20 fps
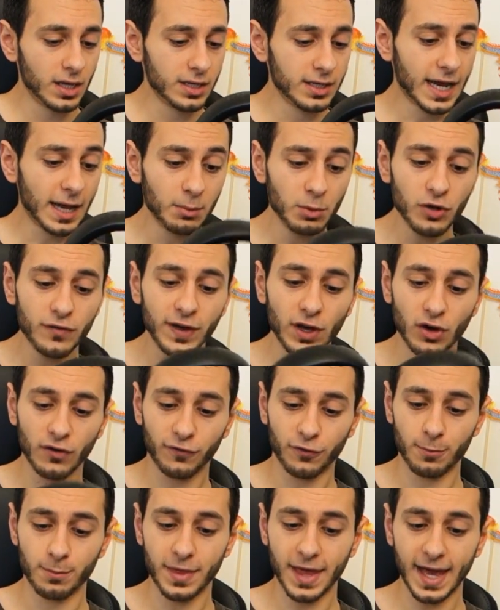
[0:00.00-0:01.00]
Now, moving on
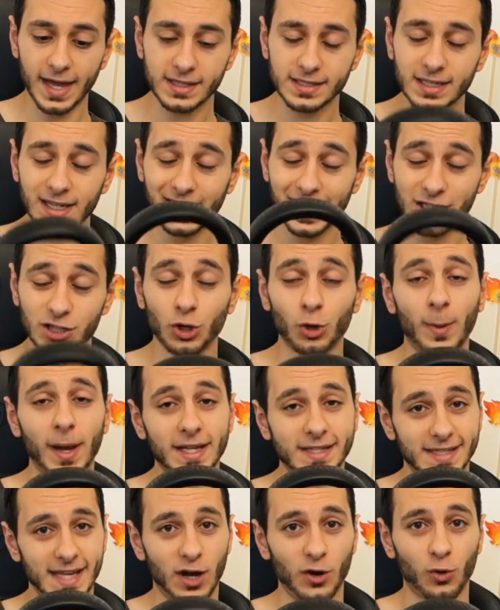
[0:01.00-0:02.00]
from that, let's talk
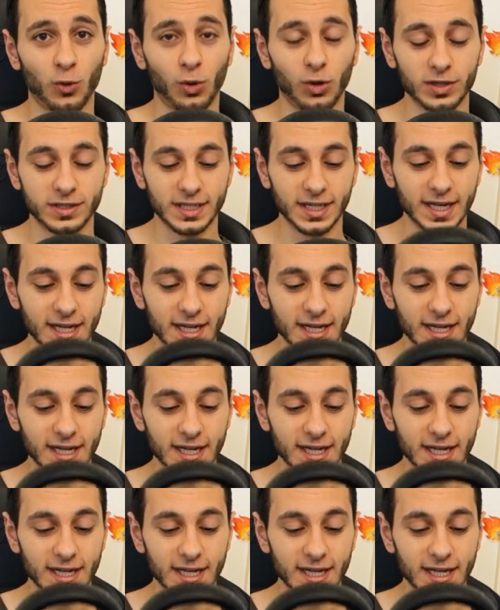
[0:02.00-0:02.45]
about sound quality.